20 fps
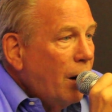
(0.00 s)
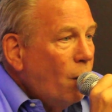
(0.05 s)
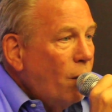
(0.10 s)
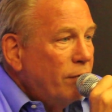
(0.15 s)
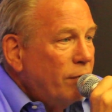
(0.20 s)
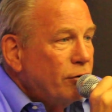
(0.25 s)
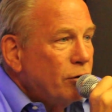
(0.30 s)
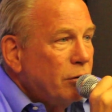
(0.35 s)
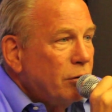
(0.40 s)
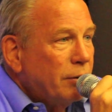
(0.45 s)

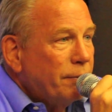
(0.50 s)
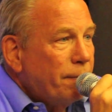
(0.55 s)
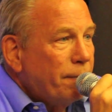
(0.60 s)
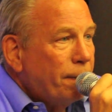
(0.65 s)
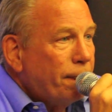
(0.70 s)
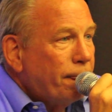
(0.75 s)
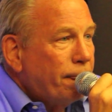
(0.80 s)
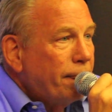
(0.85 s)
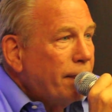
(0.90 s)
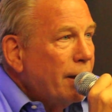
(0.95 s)

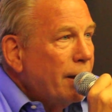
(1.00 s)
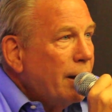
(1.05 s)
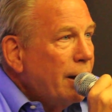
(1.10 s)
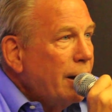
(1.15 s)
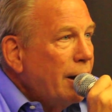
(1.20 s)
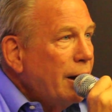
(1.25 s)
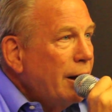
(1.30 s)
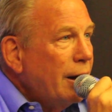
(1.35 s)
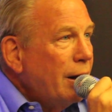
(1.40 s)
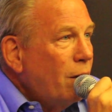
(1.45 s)
However,
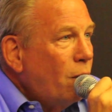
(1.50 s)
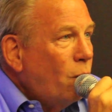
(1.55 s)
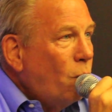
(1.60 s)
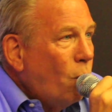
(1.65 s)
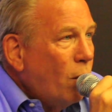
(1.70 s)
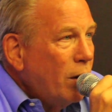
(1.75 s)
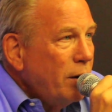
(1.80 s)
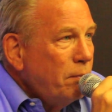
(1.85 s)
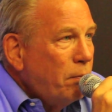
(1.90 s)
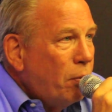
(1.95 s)

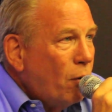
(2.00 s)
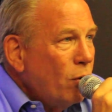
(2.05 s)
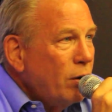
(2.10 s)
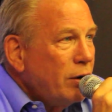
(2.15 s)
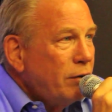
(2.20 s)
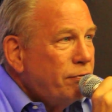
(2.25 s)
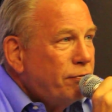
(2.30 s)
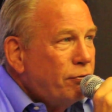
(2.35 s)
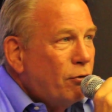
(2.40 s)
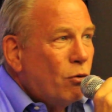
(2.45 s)

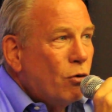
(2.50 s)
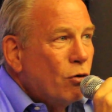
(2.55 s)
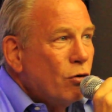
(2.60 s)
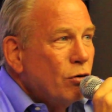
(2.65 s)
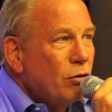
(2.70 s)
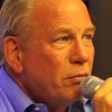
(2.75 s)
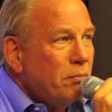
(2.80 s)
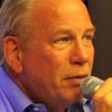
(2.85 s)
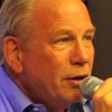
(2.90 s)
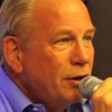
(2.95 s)

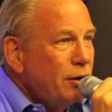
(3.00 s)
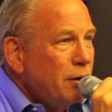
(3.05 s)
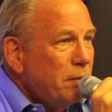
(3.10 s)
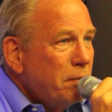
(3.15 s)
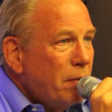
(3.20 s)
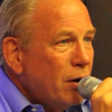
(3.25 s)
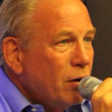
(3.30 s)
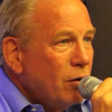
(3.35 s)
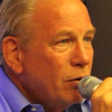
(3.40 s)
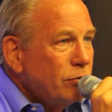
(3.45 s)
1.4
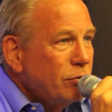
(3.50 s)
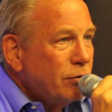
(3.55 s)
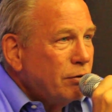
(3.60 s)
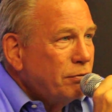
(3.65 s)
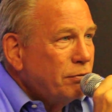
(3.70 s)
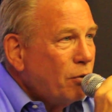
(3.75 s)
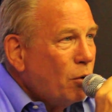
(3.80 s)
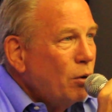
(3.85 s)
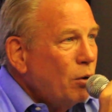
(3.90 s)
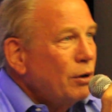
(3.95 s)
million
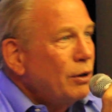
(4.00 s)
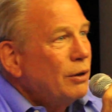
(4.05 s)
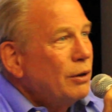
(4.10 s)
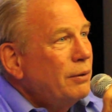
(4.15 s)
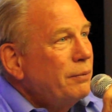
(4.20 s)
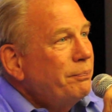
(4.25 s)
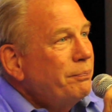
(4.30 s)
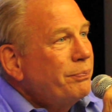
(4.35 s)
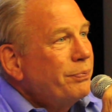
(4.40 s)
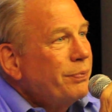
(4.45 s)
barrels of
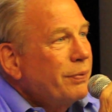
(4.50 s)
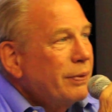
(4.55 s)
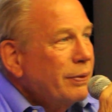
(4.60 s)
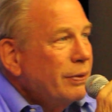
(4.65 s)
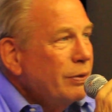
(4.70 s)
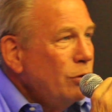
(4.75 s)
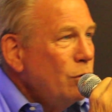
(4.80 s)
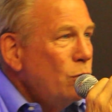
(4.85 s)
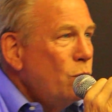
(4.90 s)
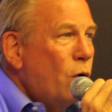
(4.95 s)
oil,
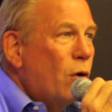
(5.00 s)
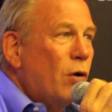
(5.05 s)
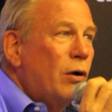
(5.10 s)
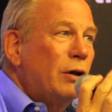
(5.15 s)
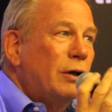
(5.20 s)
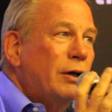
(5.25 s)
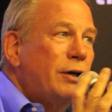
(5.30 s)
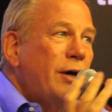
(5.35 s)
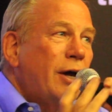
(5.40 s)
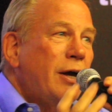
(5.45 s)

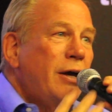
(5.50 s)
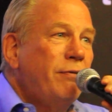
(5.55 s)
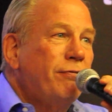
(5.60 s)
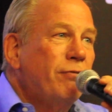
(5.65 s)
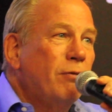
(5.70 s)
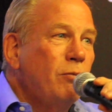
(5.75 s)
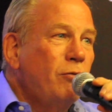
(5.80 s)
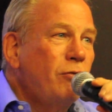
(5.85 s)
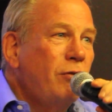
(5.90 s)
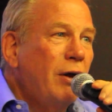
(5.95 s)
new oil a
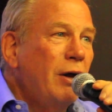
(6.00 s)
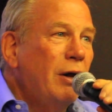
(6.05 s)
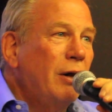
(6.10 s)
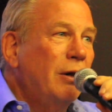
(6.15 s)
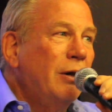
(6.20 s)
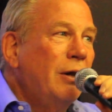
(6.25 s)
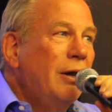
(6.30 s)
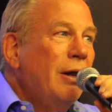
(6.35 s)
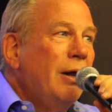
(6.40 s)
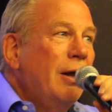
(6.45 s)
day from
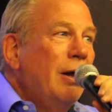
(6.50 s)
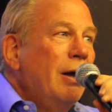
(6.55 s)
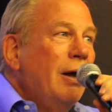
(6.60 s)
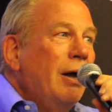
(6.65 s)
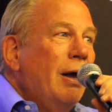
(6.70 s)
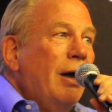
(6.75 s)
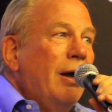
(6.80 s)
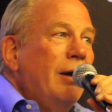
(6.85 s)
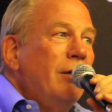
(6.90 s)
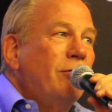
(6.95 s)
shale,
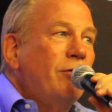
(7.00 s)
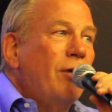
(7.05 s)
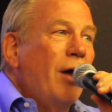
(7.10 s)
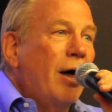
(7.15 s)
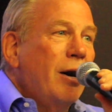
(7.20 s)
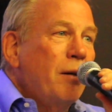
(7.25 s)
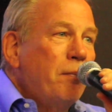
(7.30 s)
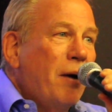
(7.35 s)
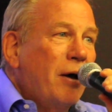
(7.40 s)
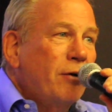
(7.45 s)

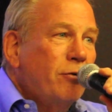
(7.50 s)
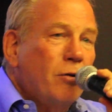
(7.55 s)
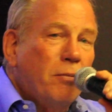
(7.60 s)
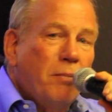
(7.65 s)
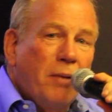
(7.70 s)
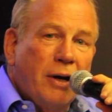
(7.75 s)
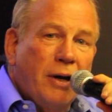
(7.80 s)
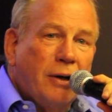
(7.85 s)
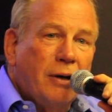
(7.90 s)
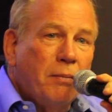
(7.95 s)
is not
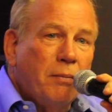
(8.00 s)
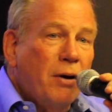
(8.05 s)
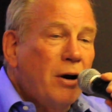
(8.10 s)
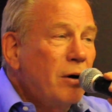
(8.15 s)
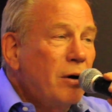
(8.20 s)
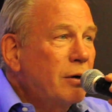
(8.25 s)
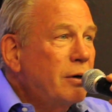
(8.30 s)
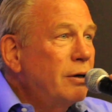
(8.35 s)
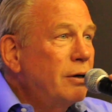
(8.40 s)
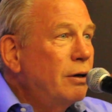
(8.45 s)
about to make
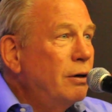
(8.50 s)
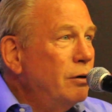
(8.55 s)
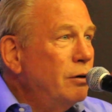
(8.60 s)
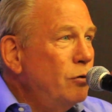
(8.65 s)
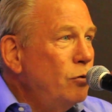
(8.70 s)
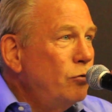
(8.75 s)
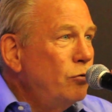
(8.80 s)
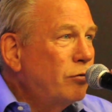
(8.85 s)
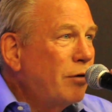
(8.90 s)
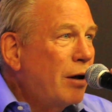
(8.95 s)

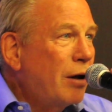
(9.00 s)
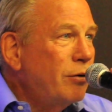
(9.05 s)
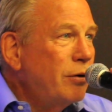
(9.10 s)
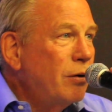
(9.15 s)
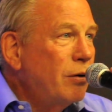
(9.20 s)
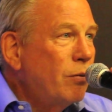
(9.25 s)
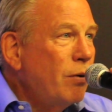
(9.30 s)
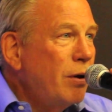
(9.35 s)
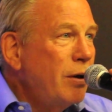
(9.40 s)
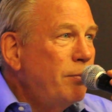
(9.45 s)
America a new
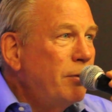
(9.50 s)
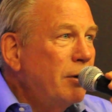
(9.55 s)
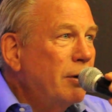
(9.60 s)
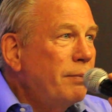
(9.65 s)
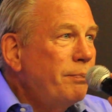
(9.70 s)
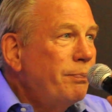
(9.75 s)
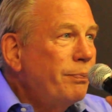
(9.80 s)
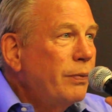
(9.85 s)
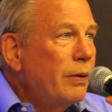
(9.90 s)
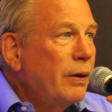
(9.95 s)
Saudi
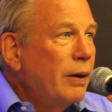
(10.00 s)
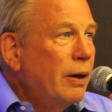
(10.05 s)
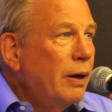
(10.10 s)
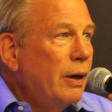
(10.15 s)
Arabia.